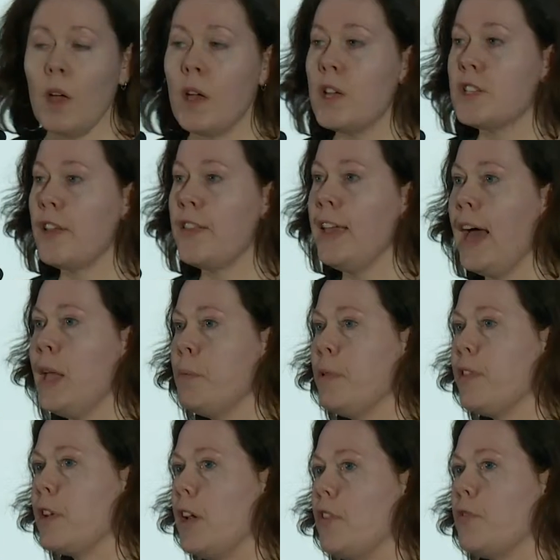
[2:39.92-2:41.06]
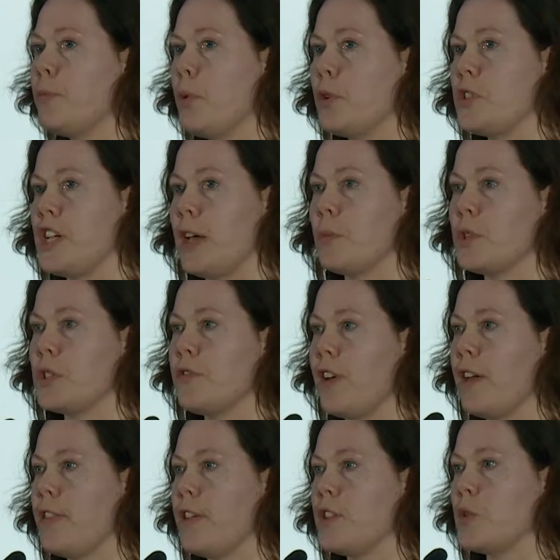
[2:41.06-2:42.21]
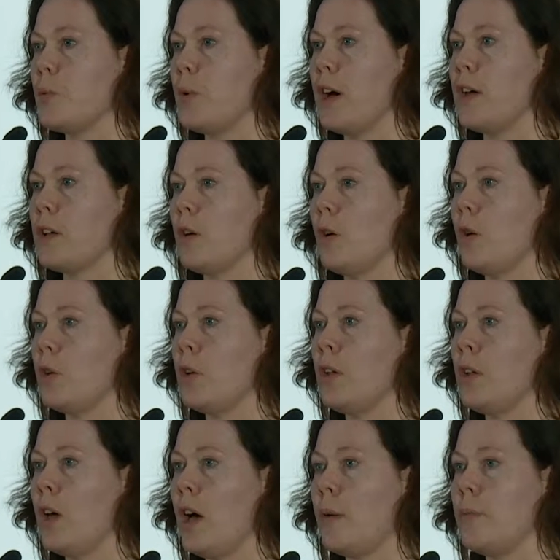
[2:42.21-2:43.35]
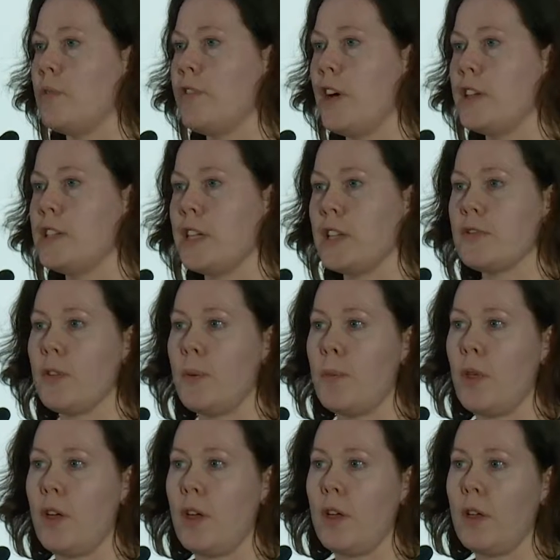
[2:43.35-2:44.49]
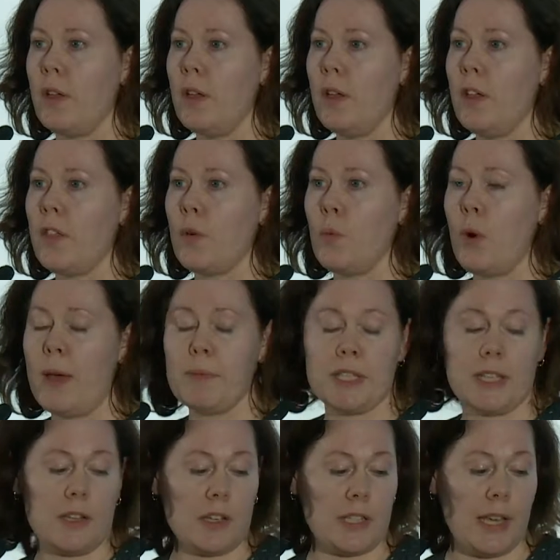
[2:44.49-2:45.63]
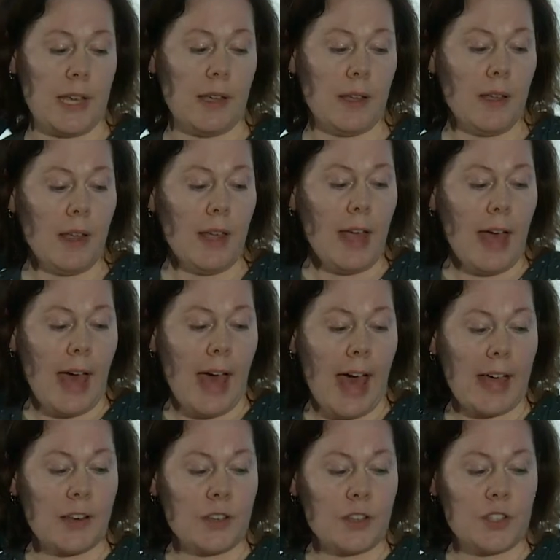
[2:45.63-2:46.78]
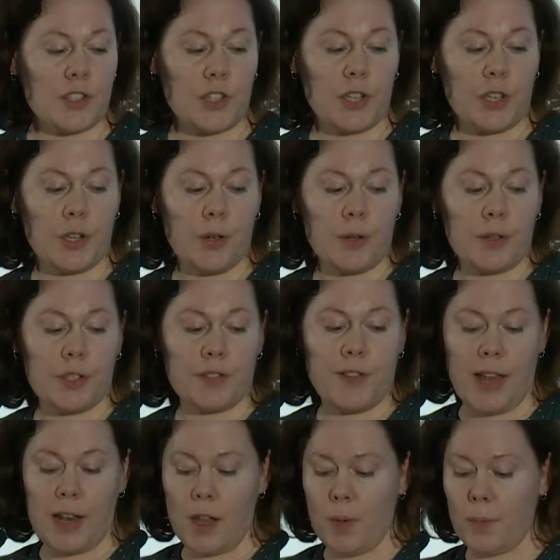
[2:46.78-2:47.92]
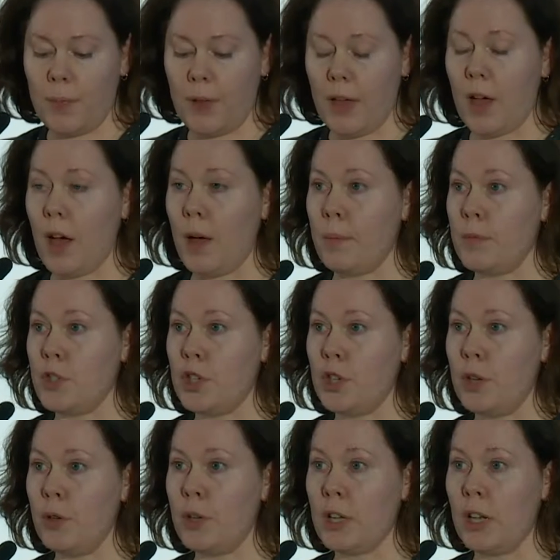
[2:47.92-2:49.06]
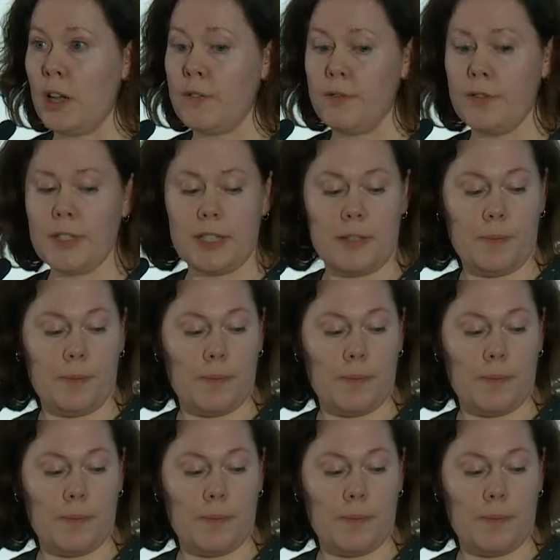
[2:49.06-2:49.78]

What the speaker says: So the aim of the GLOVE project was further to work on findings from the web study and to develop 2 gloves.